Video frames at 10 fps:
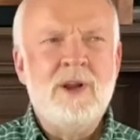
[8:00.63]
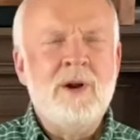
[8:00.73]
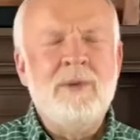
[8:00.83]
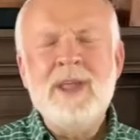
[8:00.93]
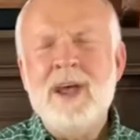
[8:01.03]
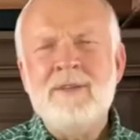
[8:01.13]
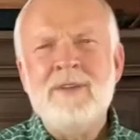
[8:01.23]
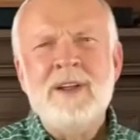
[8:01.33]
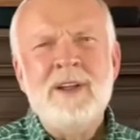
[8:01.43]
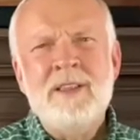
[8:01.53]
We
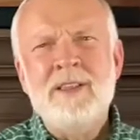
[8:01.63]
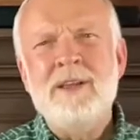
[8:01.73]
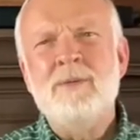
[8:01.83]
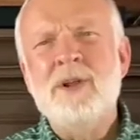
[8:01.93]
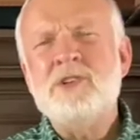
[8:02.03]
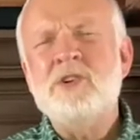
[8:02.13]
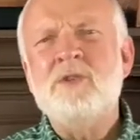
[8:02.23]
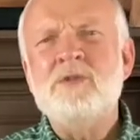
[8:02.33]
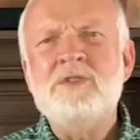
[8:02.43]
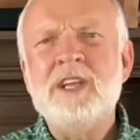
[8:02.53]
have the
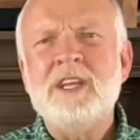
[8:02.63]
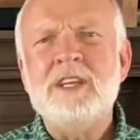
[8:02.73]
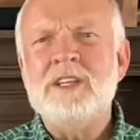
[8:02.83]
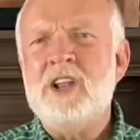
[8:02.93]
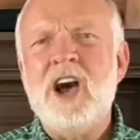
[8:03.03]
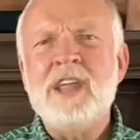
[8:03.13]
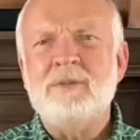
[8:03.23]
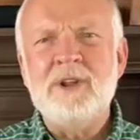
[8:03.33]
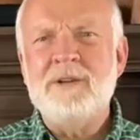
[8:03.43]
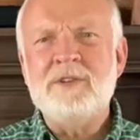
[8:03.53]
original Nick at night,
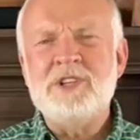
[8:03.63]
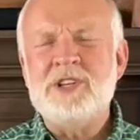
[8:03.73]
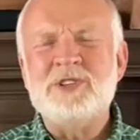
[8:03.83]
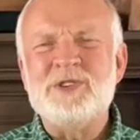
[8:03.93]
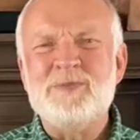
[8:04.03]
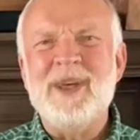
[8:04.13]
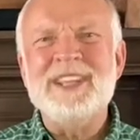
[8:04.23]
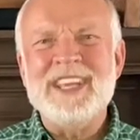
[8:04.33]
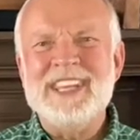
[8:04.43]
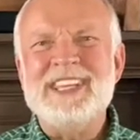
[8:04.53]
whenever Jesus met
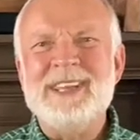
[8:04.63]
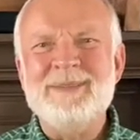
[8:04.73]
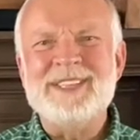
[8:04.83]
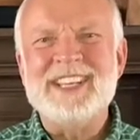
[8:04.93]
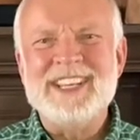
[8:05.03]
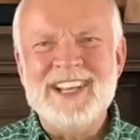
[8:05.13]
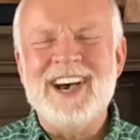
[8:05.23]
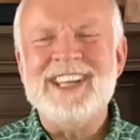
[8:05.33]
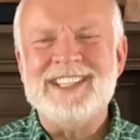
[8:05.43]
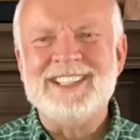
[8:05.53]
Nicodemus at
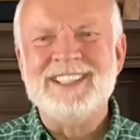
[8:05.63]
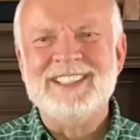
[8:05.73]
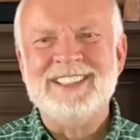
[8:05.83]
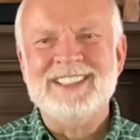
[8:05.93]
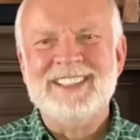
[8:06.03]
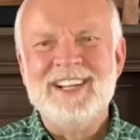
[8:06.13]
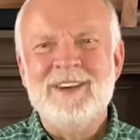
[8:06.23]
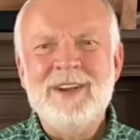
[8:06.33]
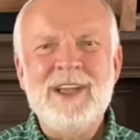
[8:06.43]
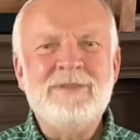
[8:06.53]
night.
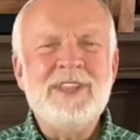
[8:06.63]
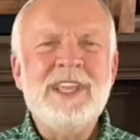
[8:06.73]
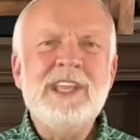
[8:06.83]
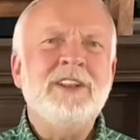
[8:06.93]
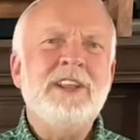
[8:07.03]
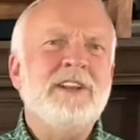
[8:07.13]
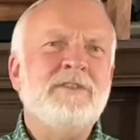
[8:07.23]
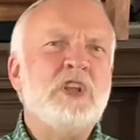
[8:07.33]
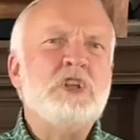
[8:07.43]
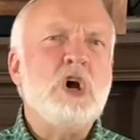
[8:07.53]
We have the healing
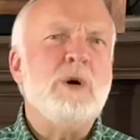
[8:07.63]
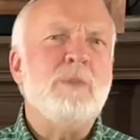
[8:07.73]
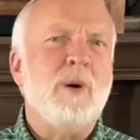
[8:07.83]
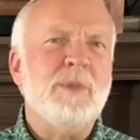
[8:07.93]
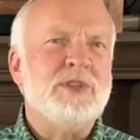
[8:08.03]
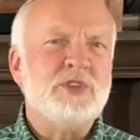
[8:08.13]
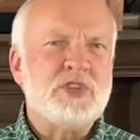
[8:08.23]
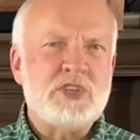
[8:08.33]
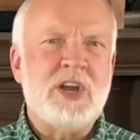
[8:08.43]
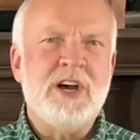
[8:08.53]
of the nobleman's
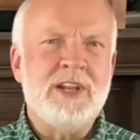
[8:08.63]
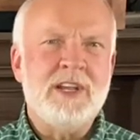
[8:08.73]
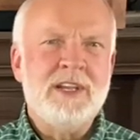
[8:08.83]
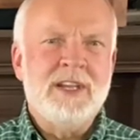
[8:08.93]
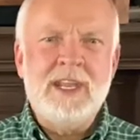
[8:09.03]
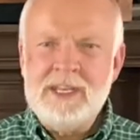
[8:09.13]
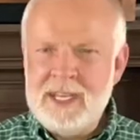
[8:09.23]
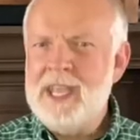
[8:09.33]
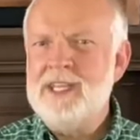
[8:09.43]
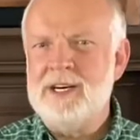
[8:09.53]
son in
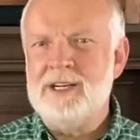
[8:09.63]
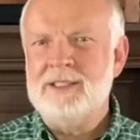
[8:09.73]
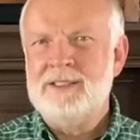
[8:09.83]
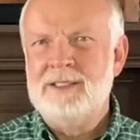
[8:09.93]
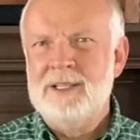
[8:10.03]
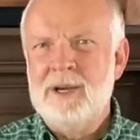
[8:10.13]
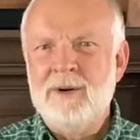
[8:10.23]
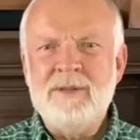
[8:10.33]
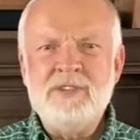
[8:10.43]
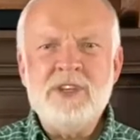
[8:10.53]
Cana. We
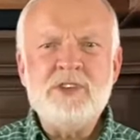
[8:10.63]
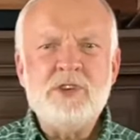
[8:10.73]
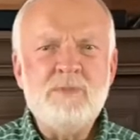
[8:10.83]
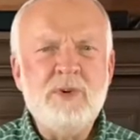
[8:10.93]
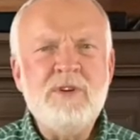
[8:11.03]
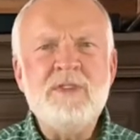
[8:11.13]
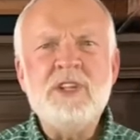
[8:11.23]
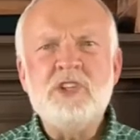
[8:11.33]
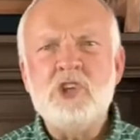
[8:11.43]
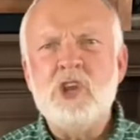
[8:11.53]
have Jesus
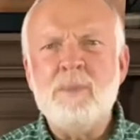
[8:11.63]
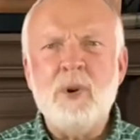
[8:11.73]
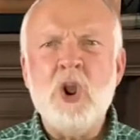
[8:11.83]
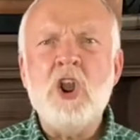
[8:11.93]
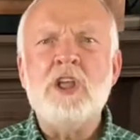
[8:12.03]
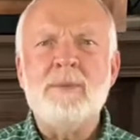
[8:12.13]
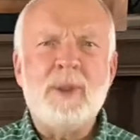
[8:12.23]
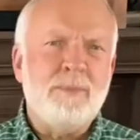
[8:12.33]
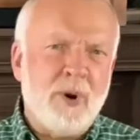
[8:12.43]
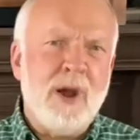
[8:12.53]
moving to Capernaum,
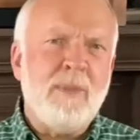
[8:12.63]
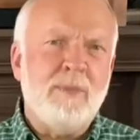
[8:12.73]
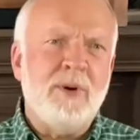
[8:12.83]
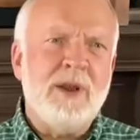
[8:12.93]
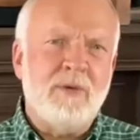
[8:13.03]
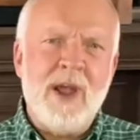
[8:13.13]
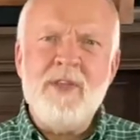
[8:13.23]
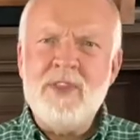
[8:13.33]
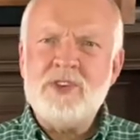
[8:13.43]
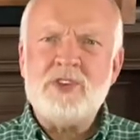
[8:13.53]
and probably
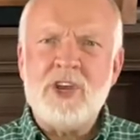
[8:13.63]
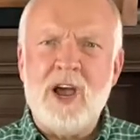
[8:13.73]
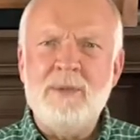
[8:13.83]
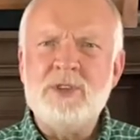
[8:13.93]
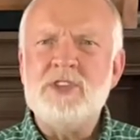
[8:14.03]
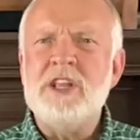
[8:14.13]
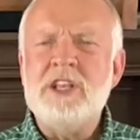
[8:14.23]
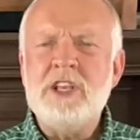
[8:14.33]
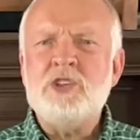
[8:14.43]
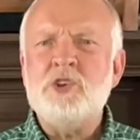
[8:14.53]
around this time is the
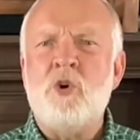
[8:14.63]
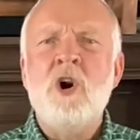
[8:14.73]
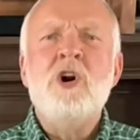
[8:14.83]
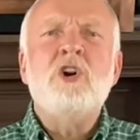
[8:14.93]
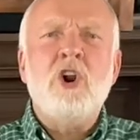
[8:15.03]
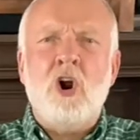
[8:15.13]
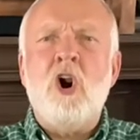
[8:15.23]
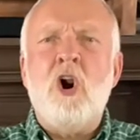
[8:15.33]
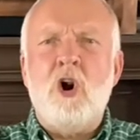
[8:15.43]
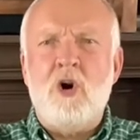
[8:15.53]
initial
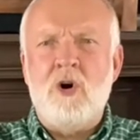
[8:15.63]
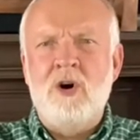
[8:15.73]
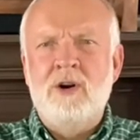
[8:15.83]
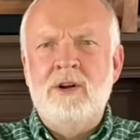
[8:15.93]
call